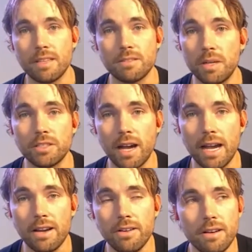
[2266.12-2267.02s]
is much
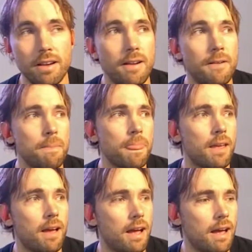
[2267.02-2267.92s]
higher.
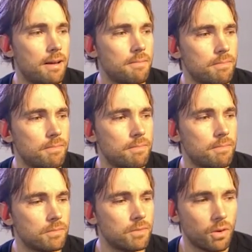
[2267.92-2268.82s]

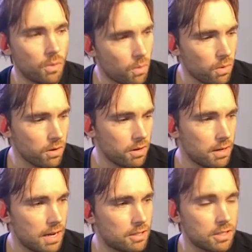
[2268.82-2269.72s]

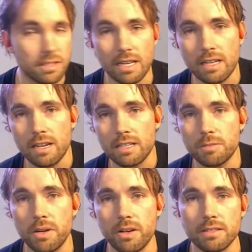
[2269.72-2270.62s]
Or it's just an
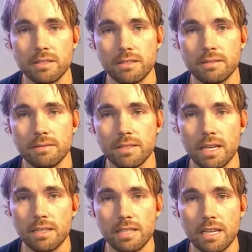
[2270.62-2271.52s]
inexperienced
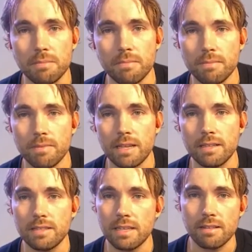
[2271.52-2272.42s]
stunt team
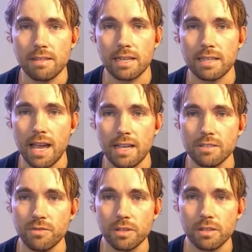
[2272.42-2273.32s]
that didn't think to
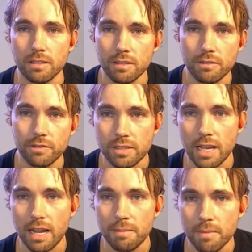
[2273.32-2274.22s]
ask for
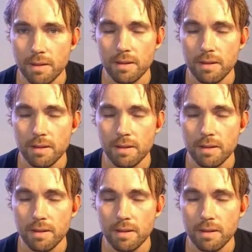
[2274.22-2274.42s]
time.